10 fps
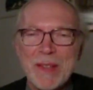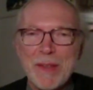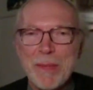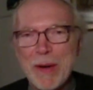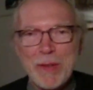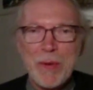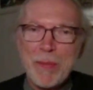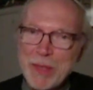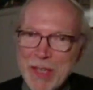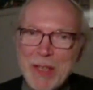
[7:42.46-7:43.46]
The burial
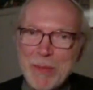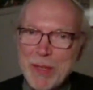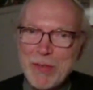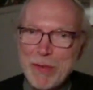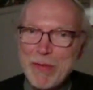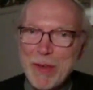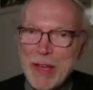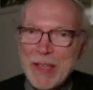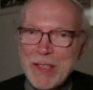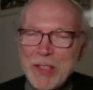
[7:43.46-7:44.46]
won't be taking place for a few
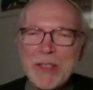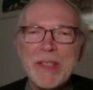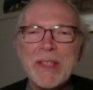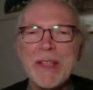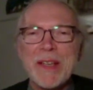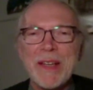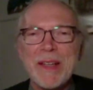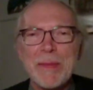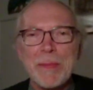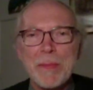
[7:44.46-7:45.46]
days,
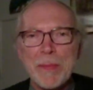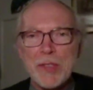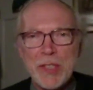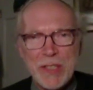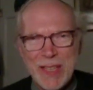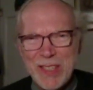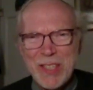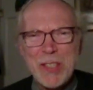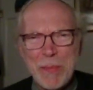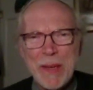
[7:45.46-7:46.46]
but she's
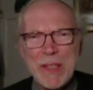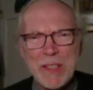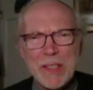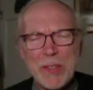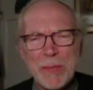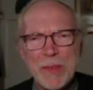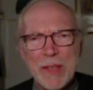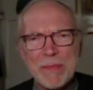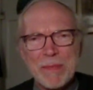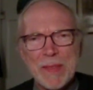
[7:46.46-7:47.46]
anticipating
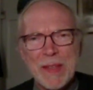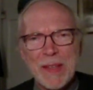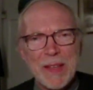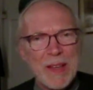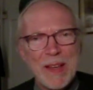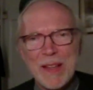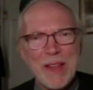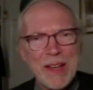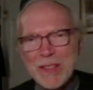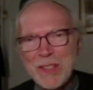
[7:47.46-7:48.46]
something. And
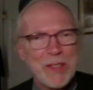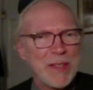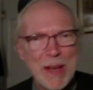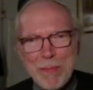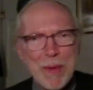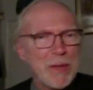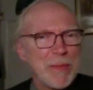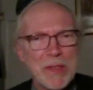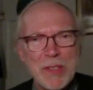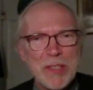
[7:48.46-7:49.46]
that
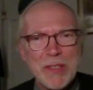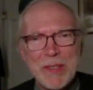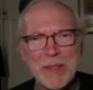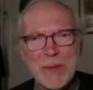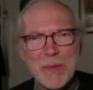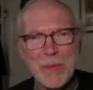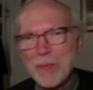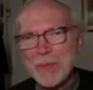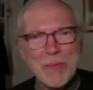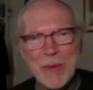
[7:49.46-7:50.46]
moment
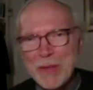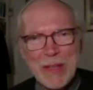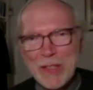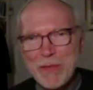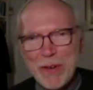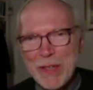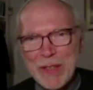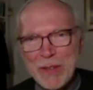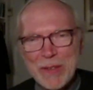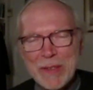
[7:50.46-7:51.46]
won't last very
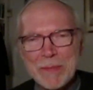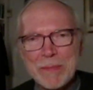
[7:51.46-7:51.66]
long.